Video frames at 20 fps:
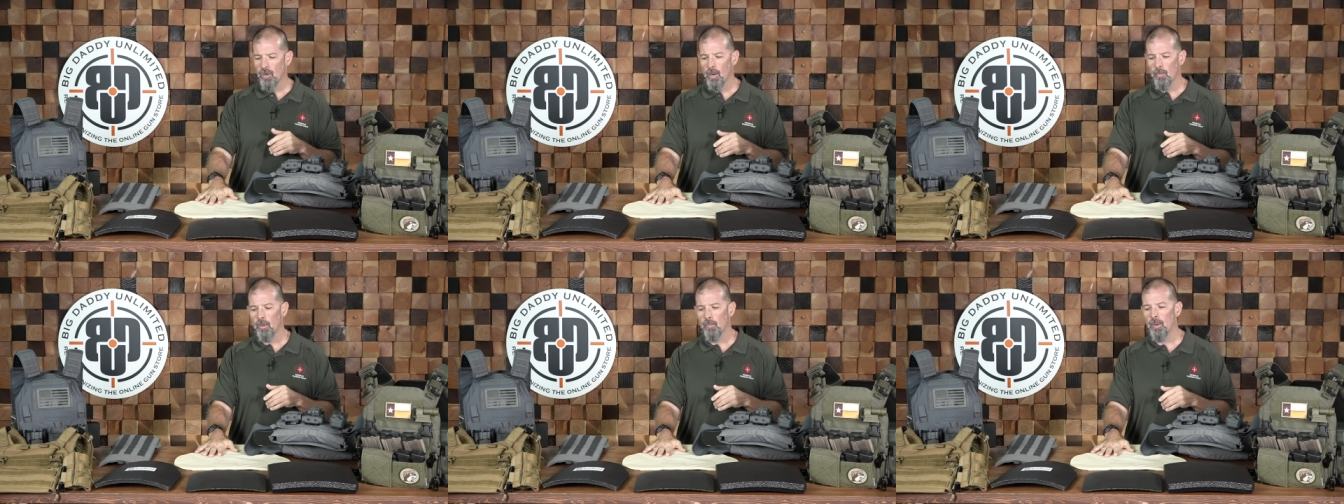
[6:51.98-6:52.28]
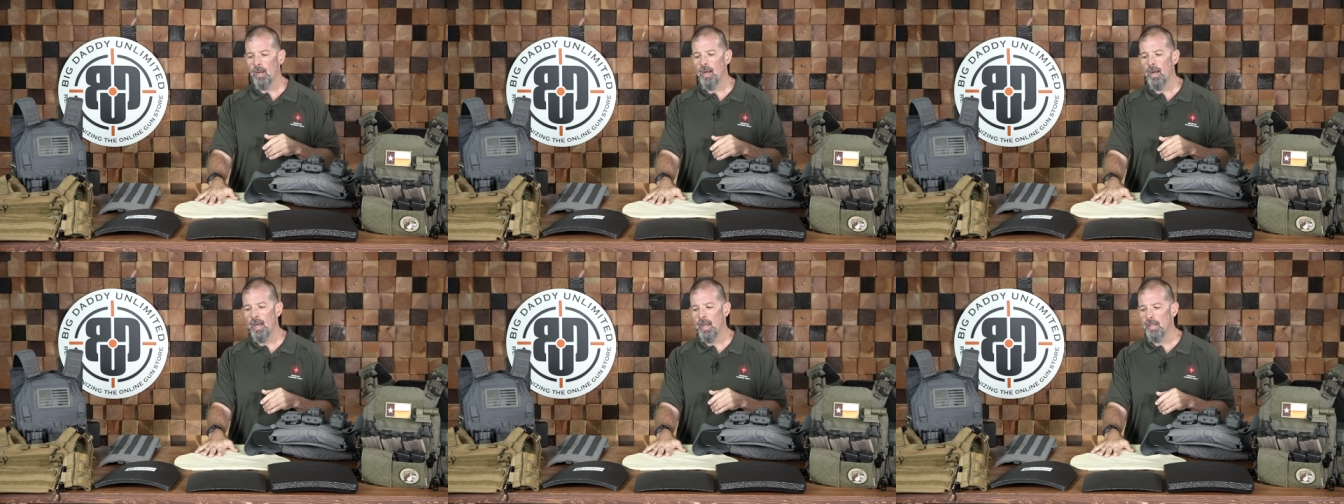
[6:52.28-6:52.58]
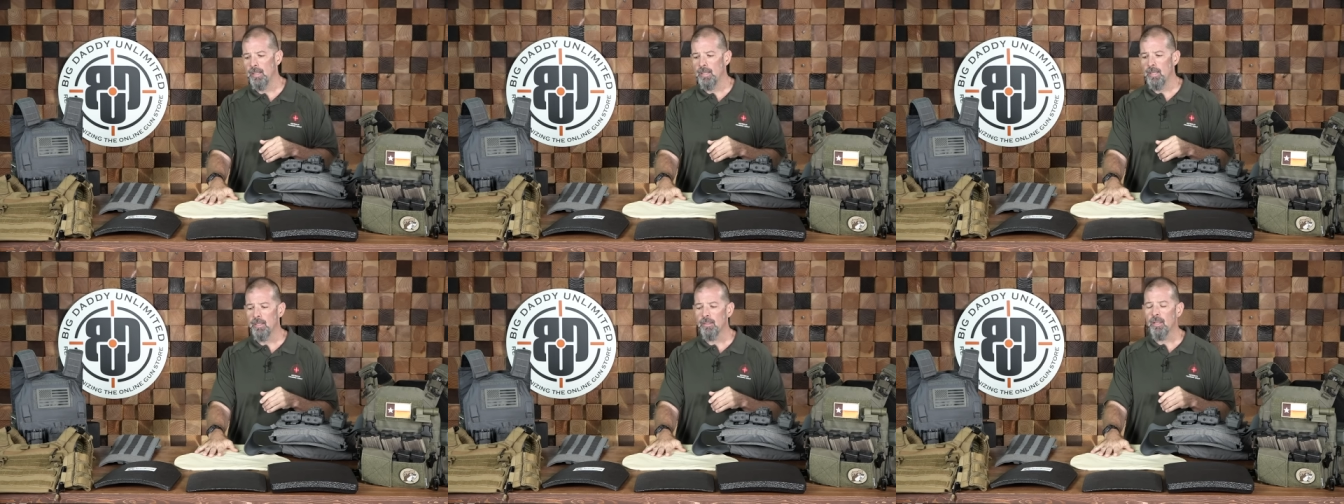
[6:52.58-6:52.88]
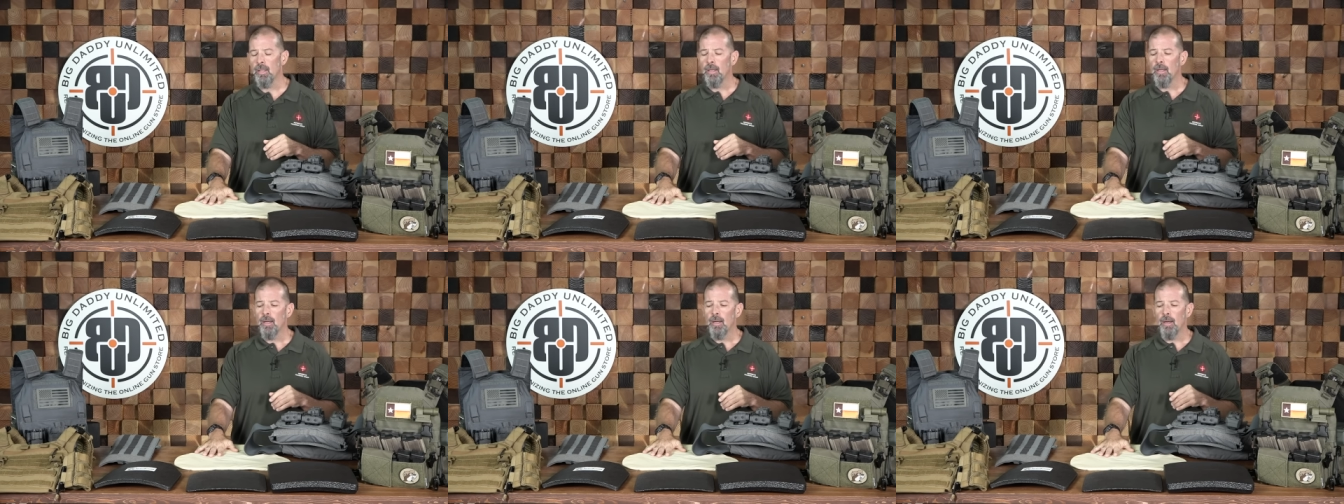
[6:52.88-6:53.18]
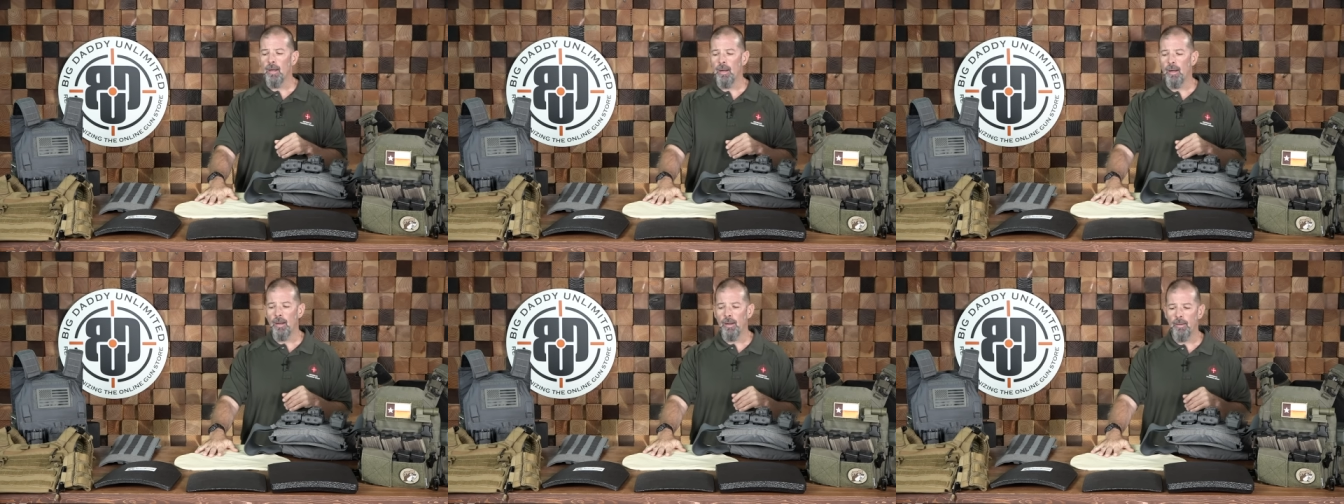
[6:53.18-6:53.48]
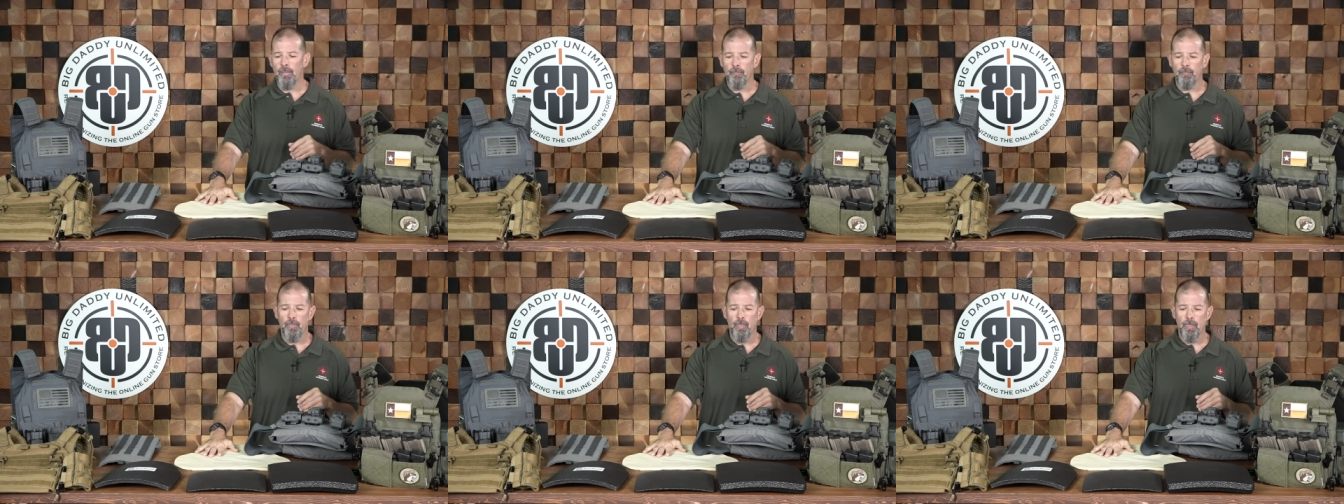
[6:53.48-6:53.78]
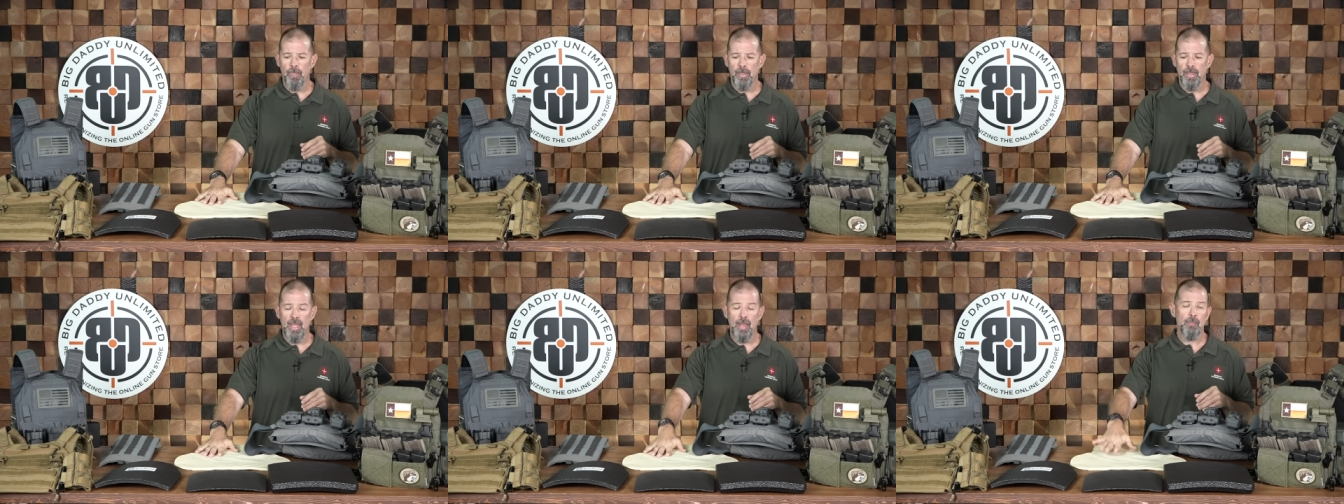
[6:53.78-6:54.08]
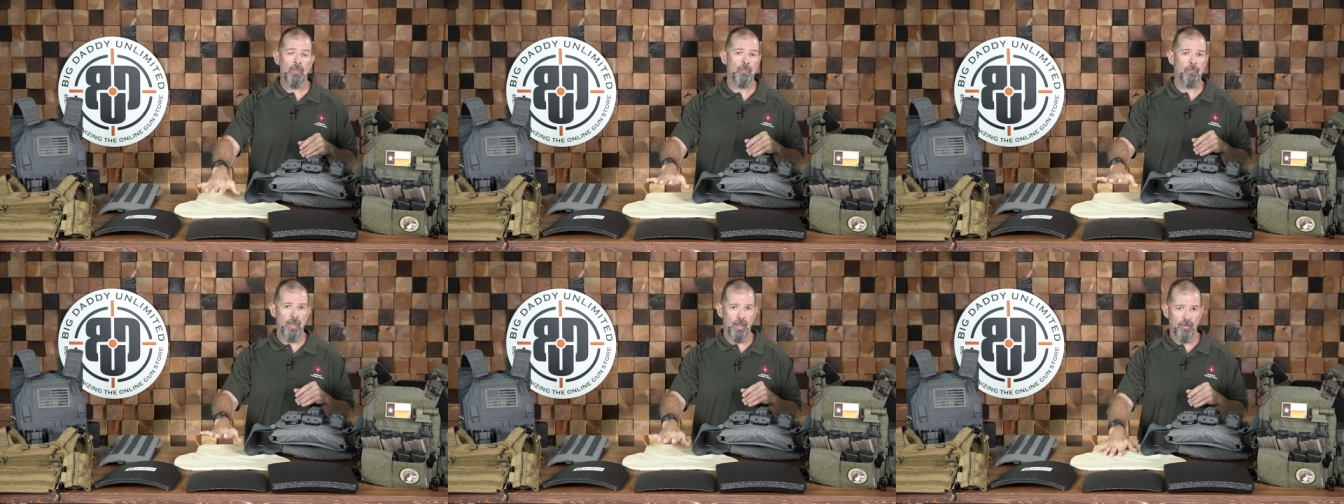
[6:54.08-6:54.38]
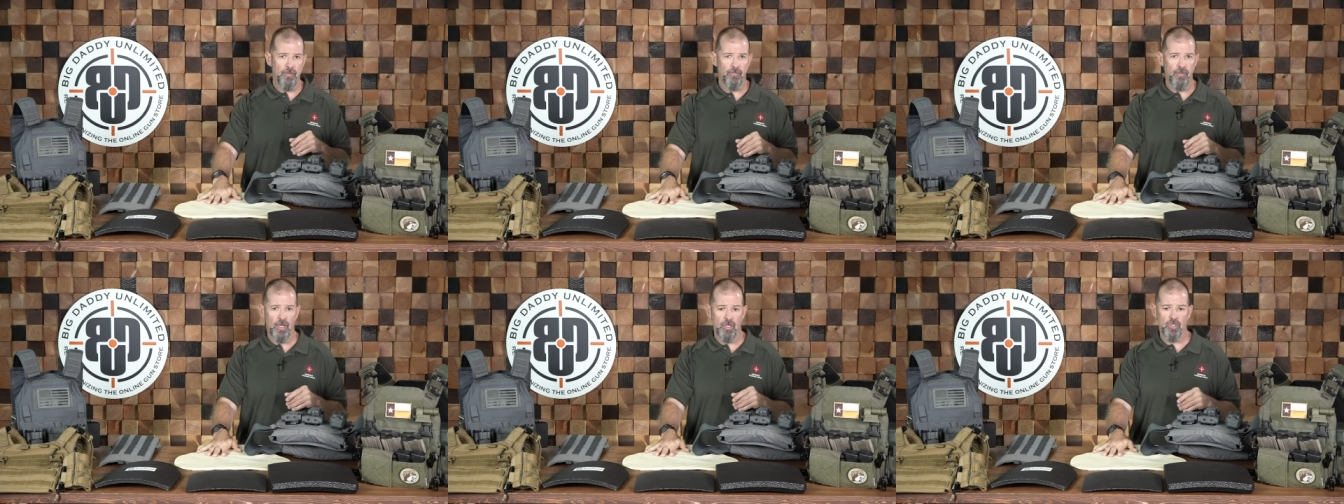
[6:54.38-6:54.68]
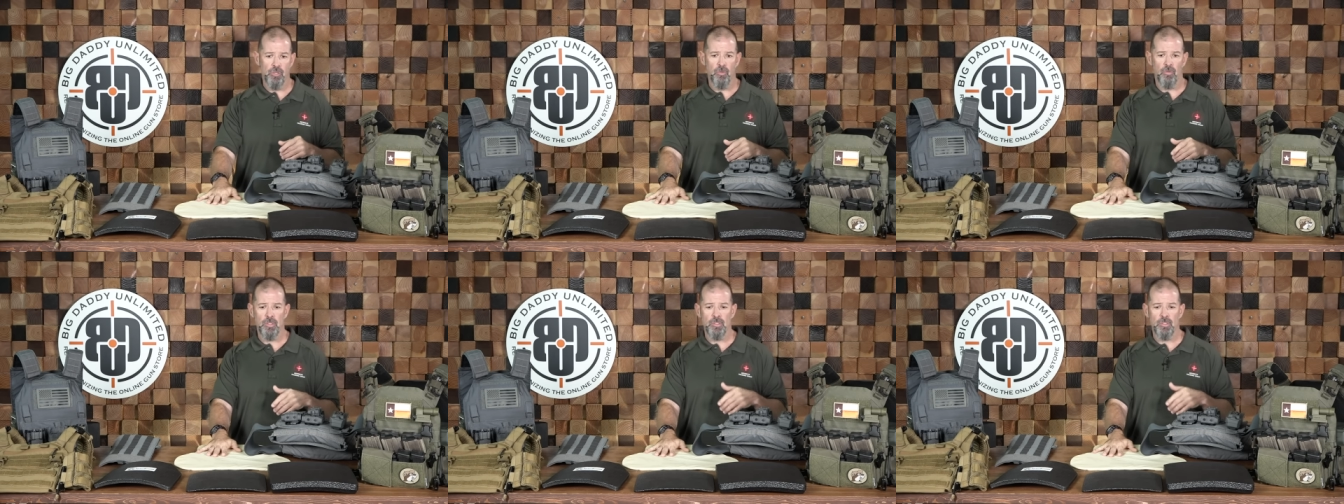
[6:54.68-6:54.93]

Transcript: armor behind it um, can be beneficial.